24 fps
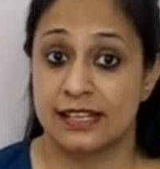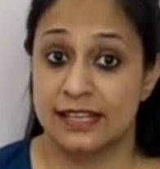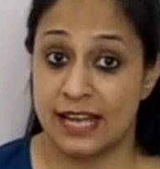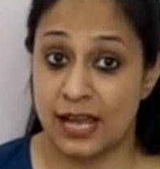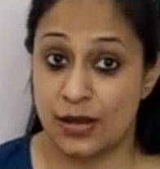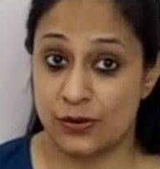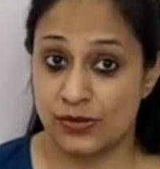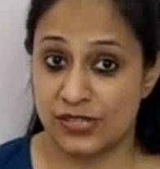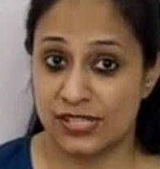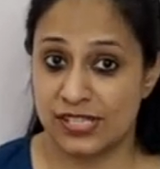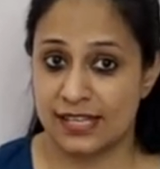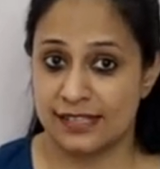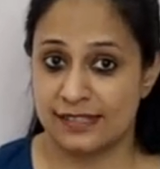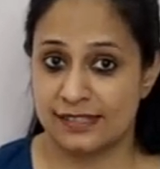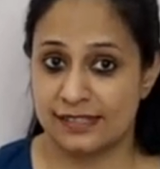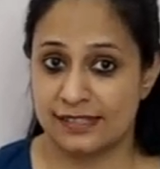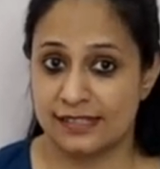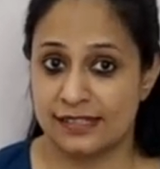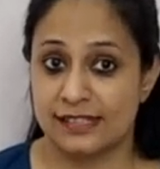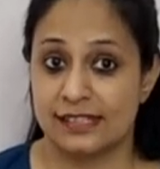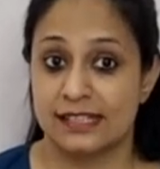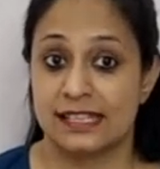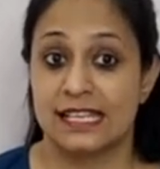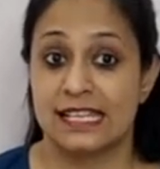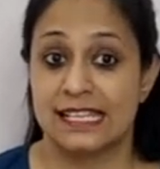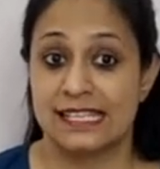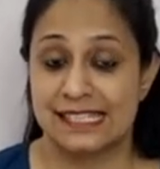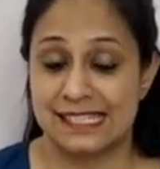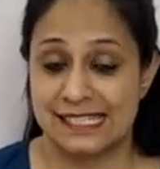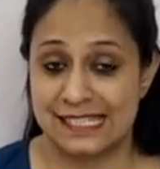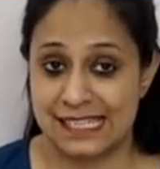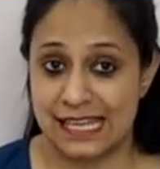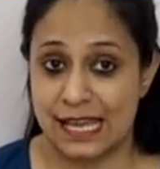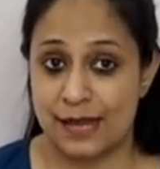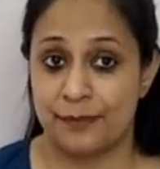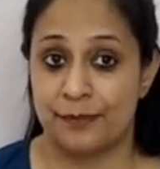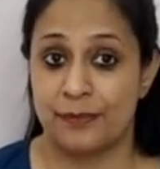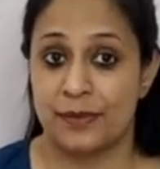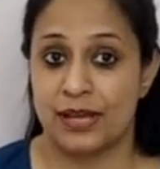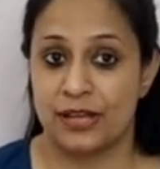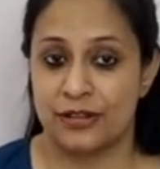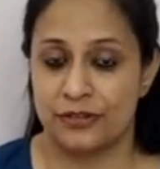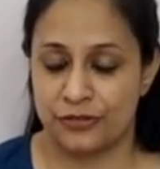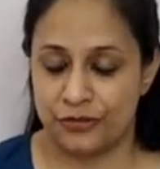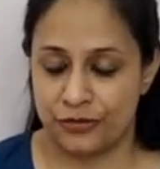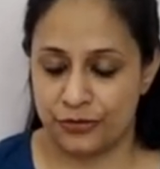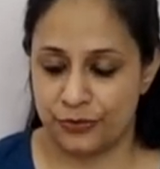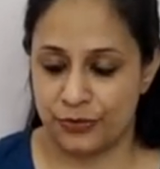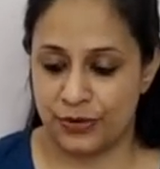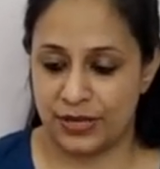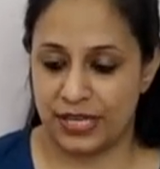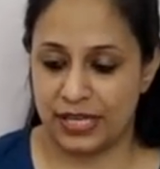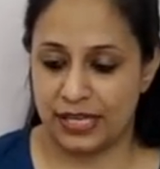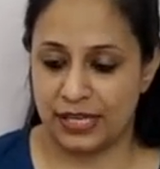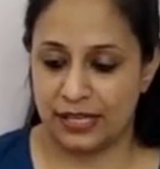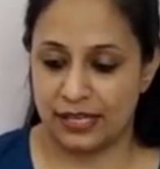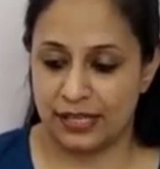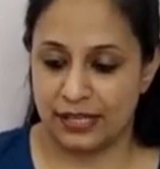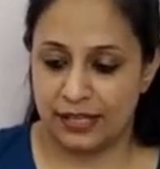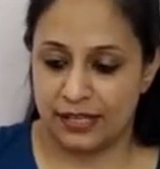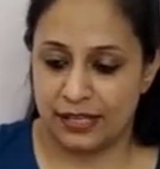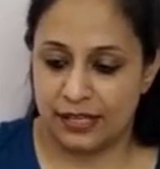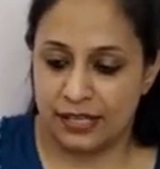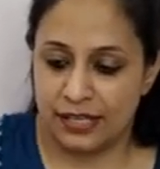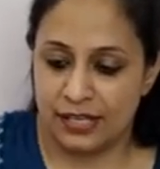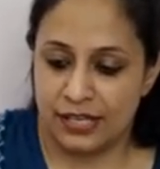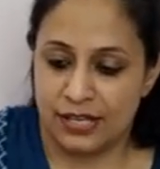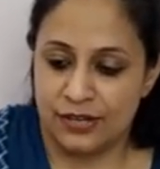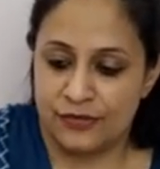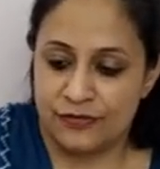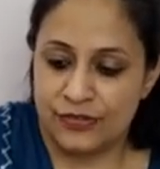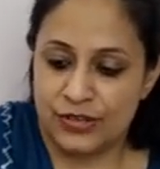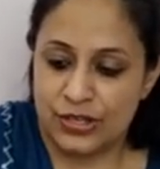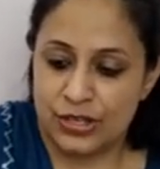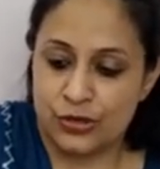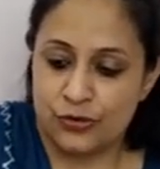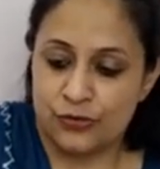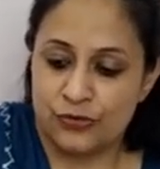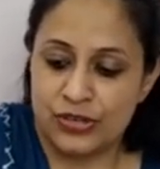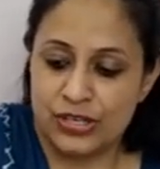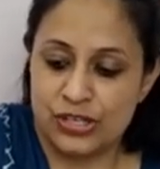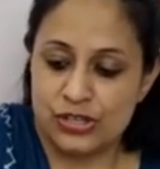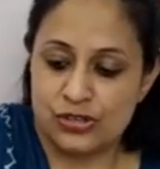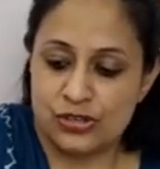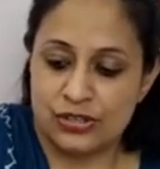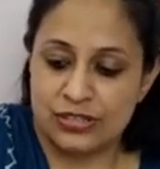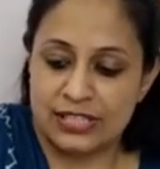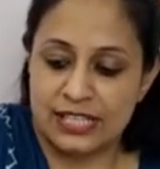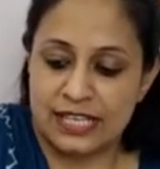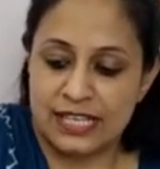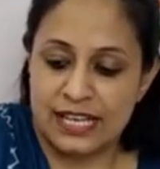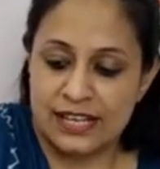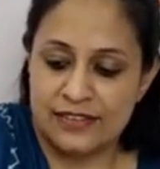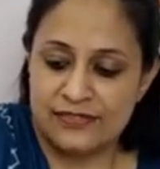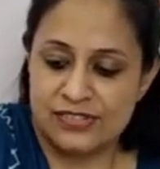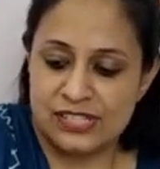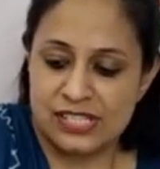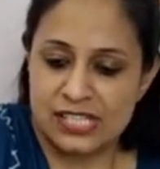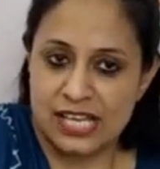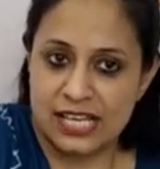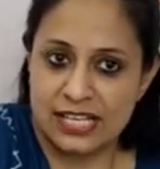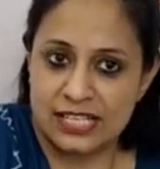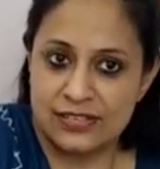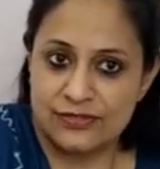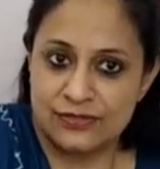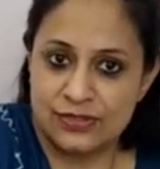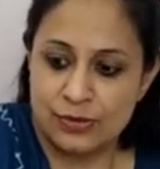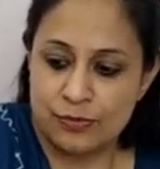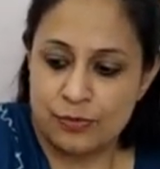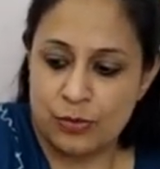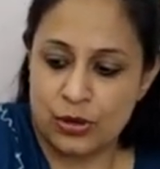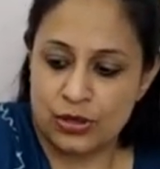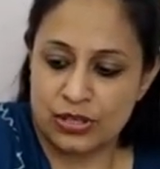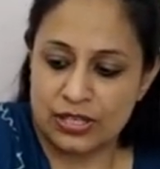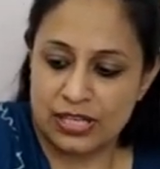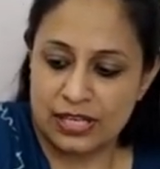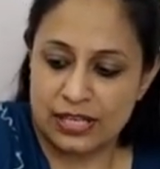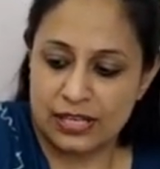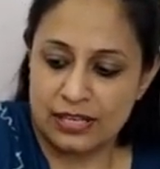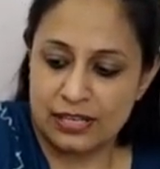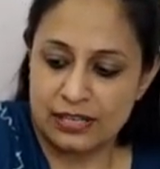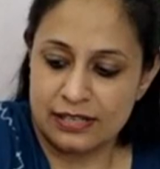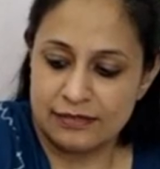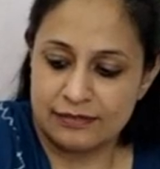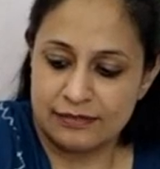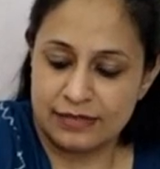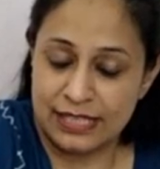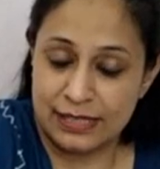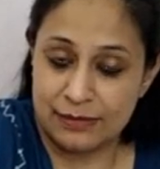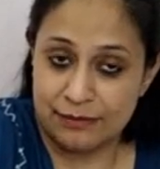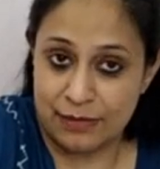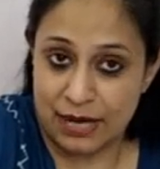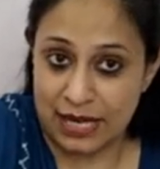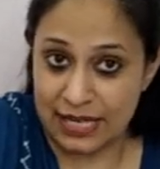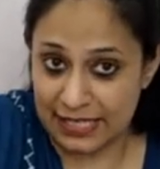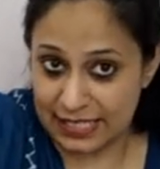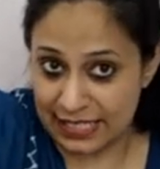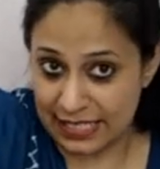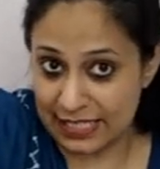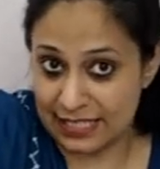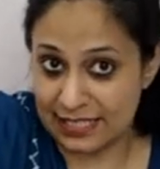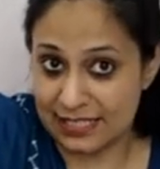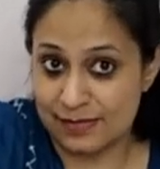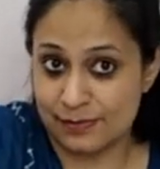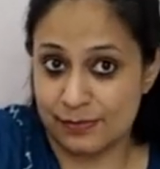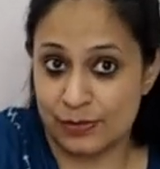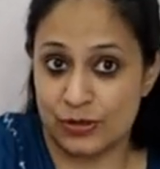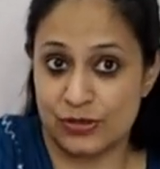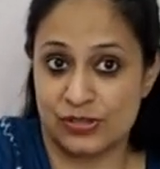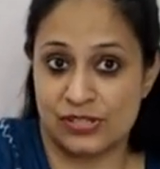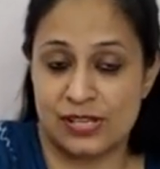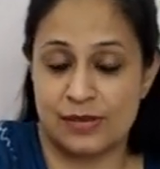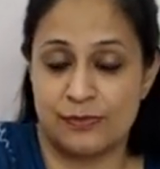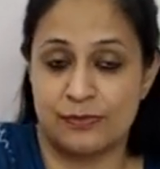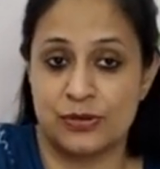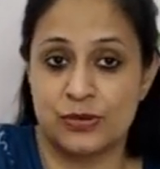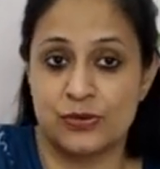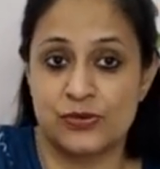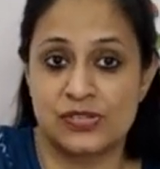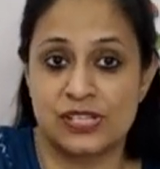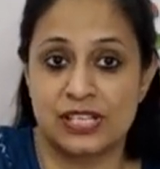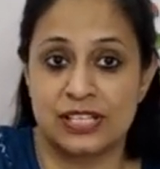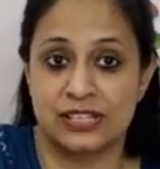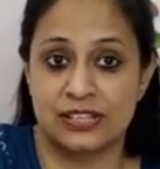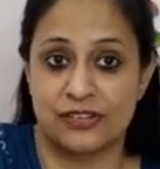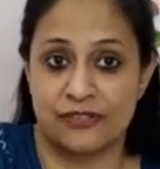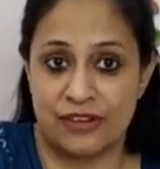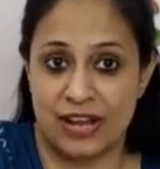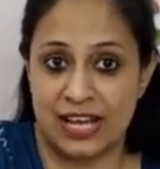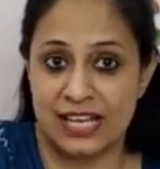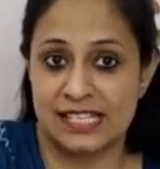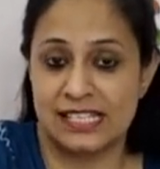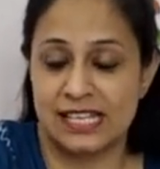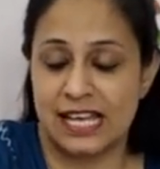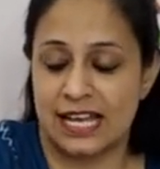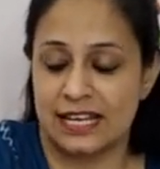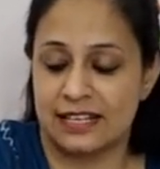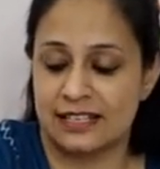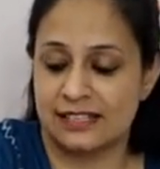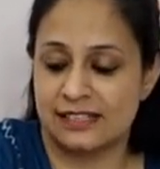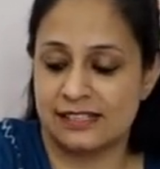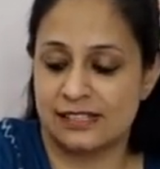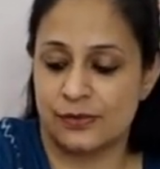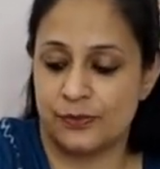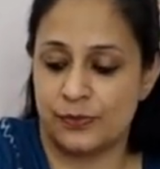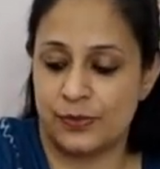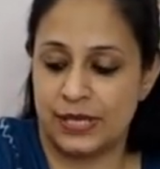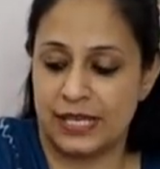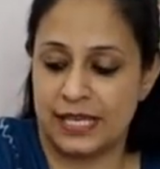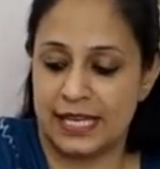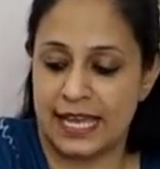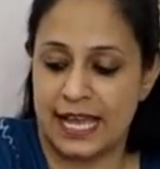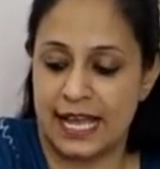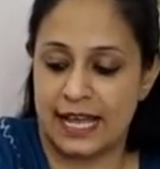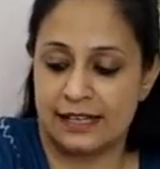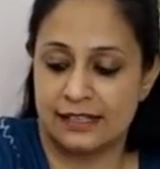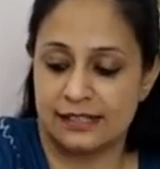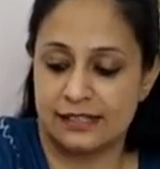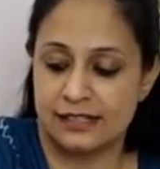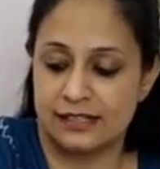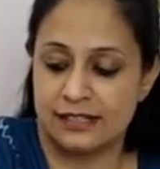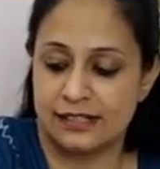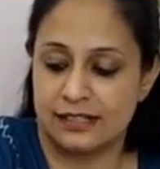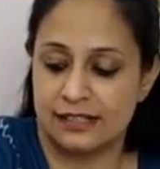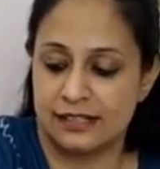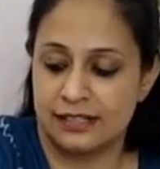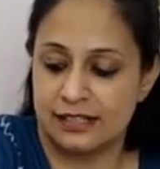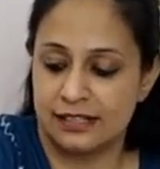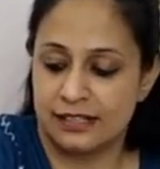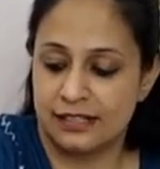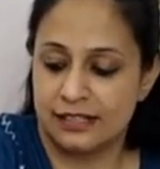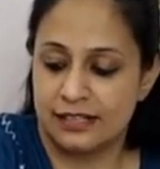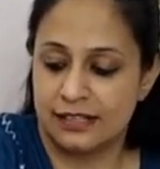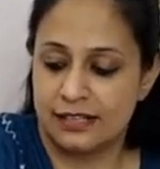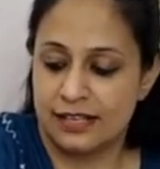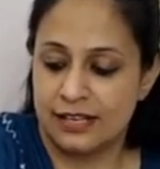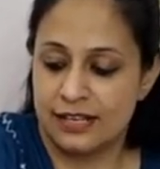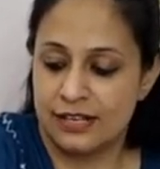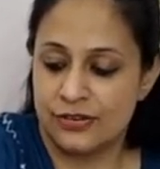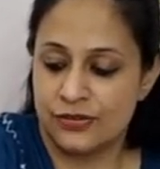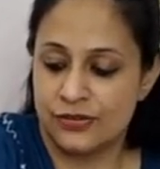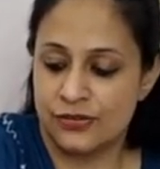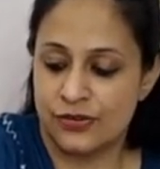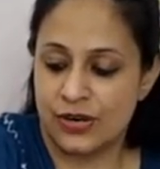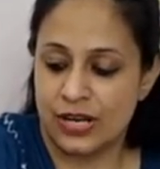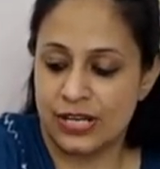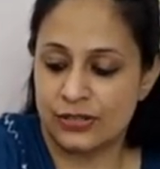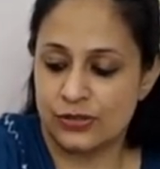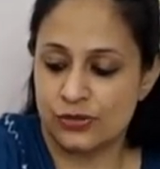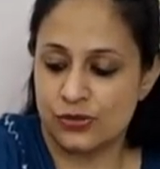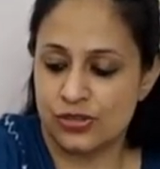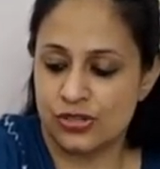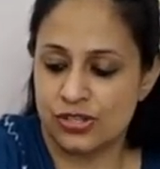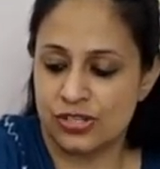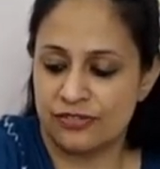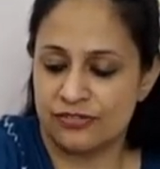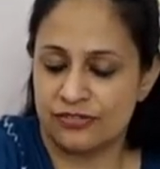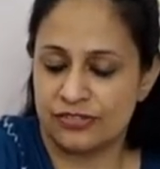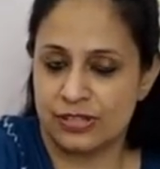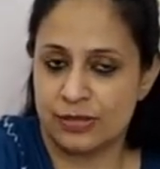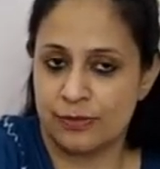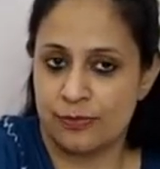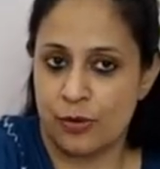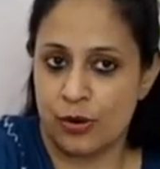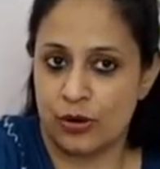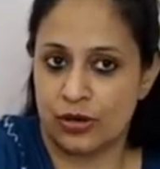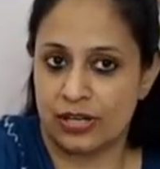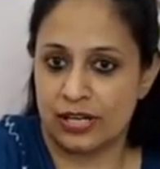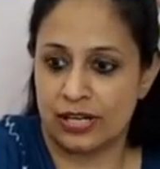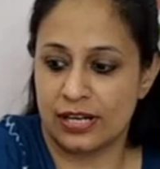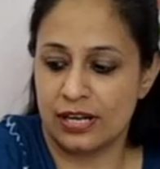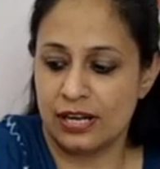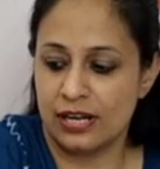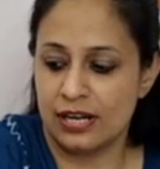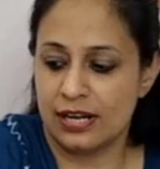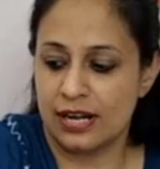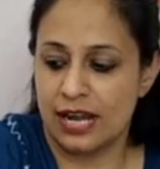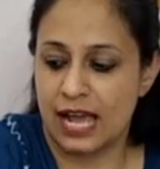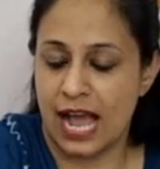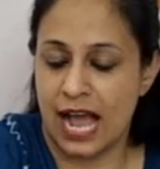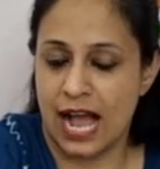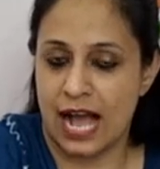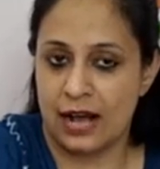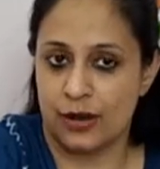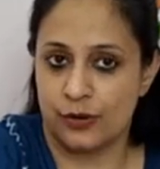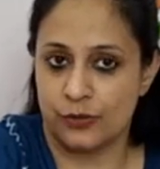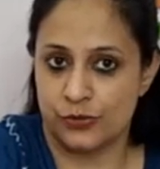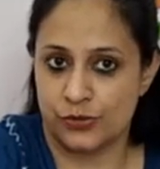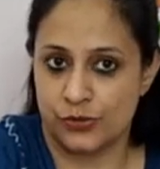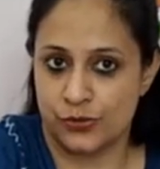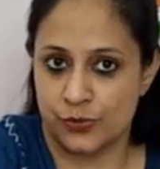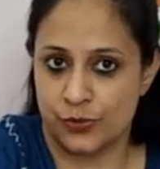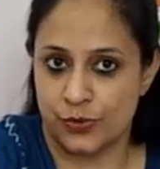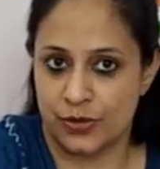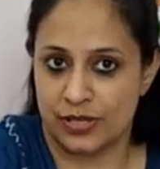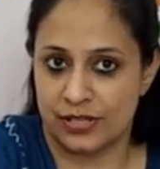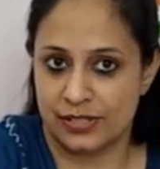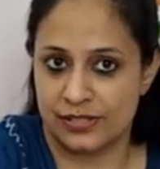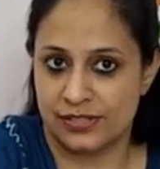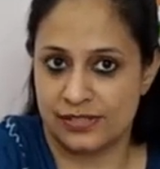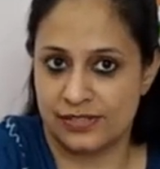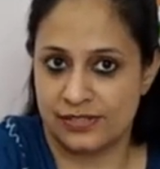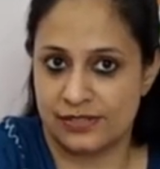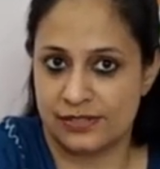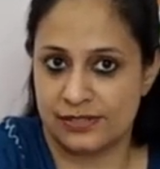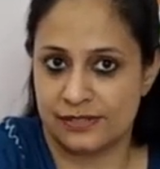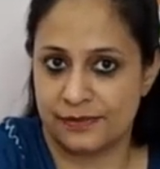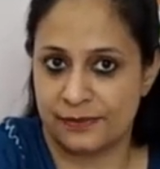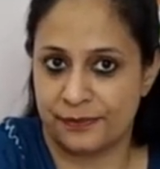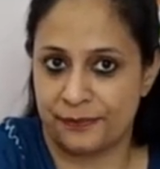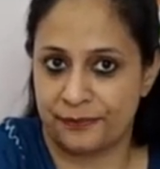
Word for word: now sets in step 3, where you reach on the left side of the bottle, in my case because I'm using the right hand as the weak hand, trying to shift the bottle outwards.